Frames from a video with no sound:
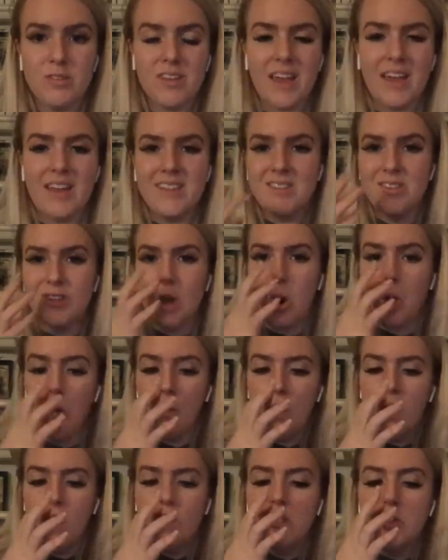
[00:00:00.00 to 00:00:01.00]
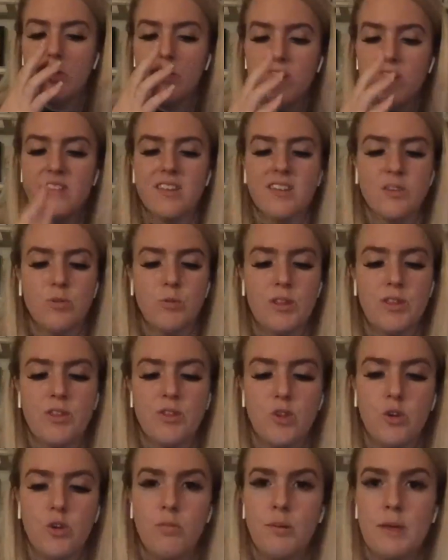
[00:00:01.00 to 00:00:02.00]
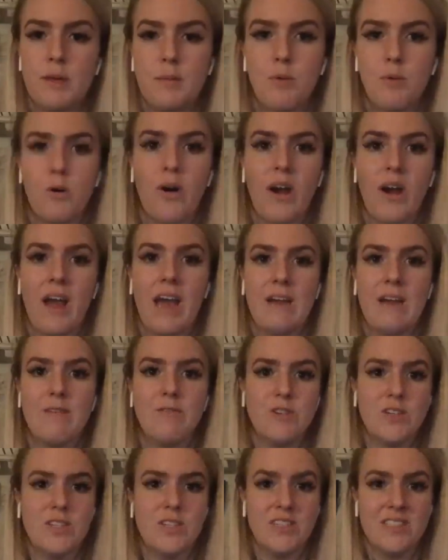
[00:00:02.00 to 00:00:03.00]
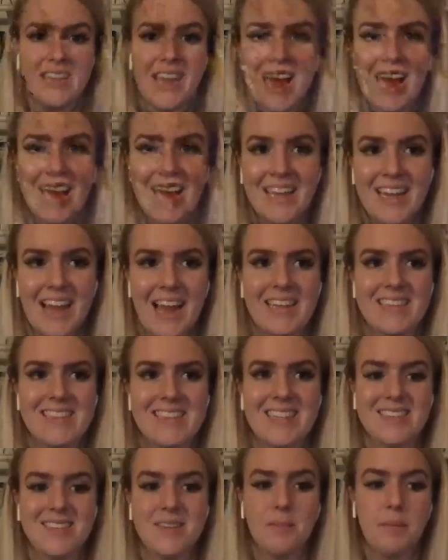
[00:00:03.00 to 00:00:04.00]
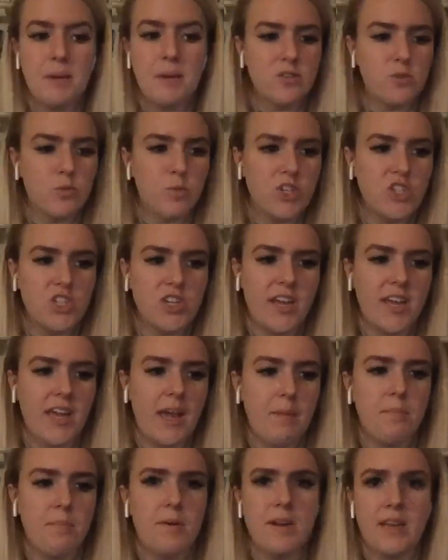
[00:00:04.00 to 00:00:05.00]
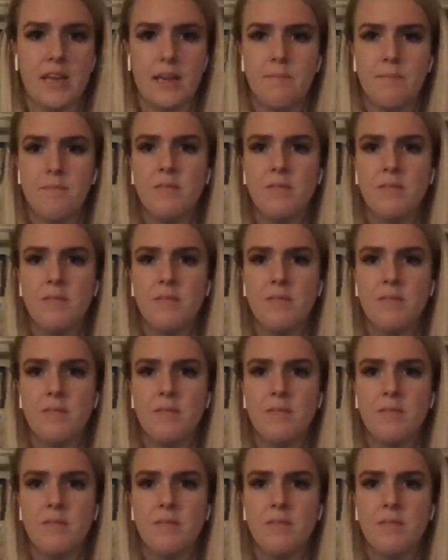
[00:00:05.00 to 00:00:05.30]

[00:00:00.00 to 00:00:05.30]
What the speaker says: And so doing this with new people every day, that's the biggest question I get, Brittany.